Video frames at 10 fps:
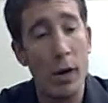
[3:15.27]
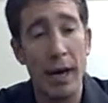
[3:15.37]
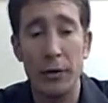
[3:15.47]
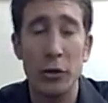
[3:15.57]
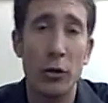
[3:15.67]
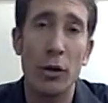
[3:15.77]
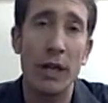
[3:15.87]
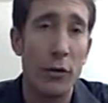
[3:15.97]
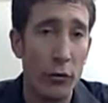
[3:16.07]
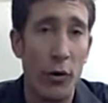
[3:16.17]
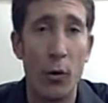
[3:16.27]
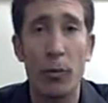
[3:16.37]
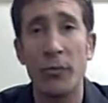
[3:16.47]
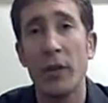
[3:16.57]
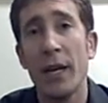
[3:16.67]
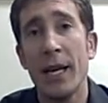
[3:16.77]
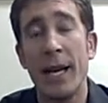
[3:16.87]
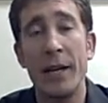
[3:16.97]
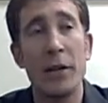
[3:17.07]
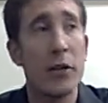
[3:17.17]
out and you look at those homes
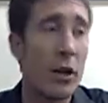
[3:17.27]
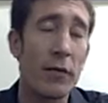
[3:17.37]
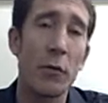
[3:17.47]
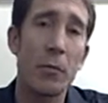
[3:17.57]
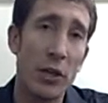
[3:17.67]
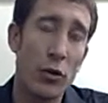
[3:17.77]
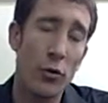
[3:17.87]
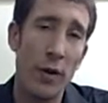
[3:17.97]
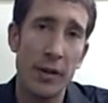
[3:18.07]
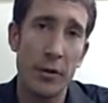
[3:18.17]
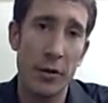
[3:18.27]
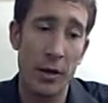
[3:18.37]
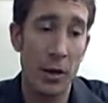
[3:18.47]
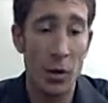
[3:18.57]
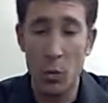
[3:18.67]
and none of them meet your criteria.